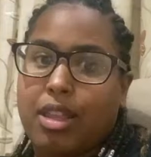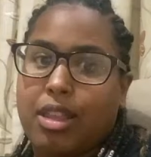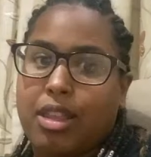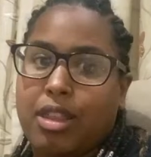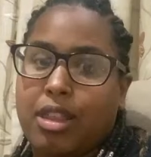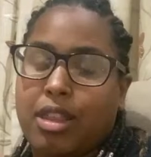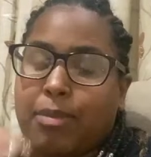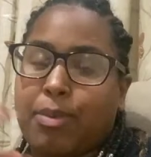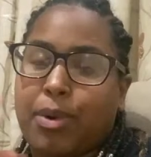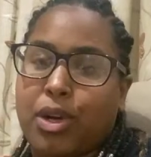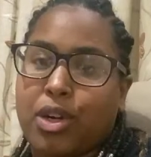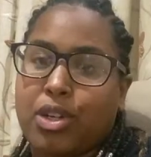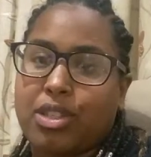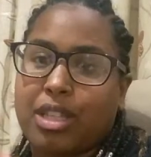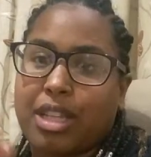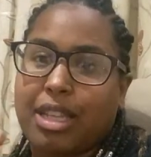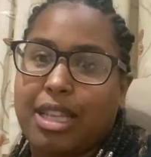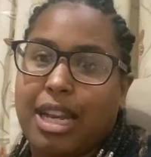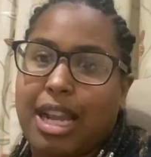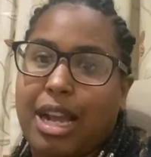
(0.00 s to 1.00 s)
the
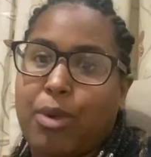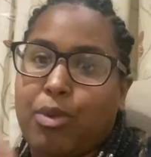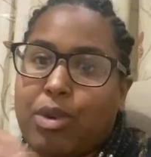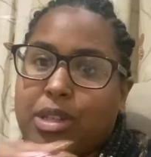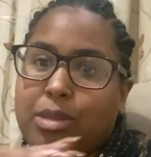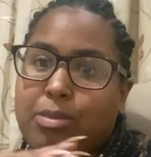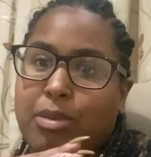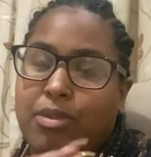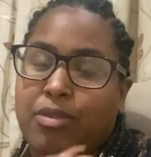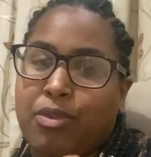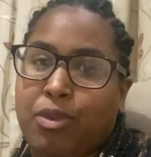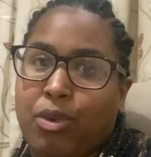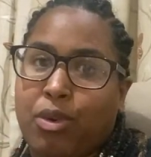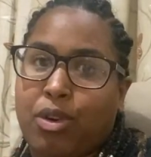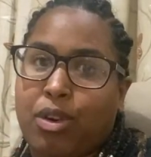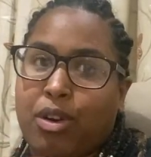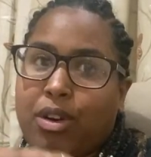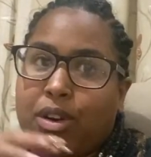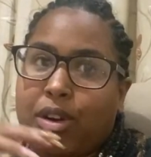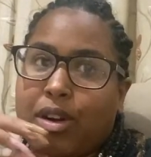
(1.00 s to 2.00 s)
person that I was
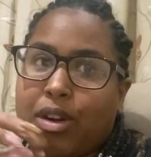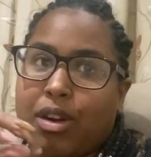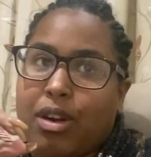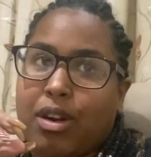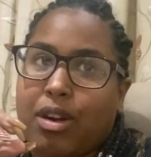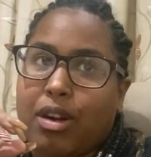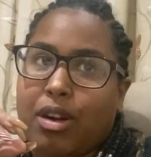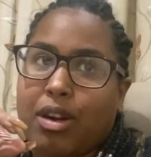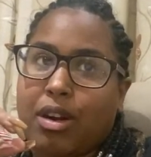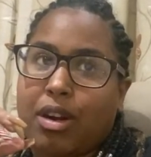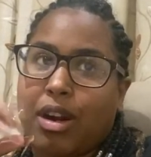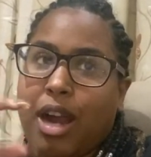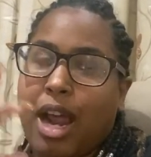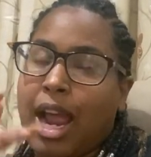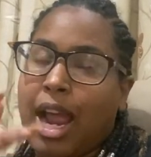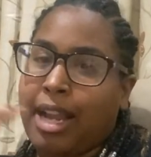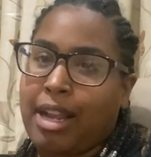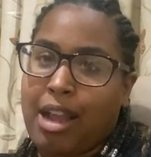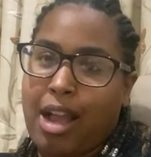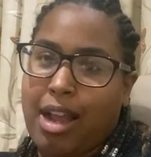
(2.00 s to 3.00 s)
before
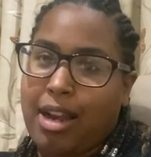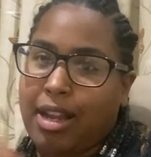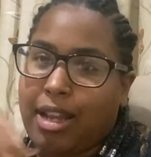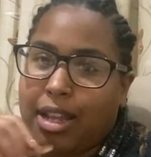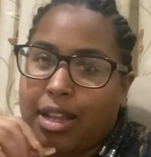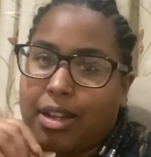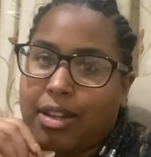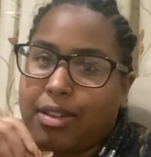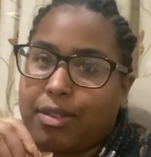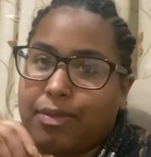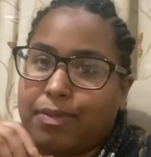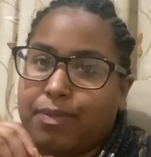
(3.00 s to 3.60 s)
I got here.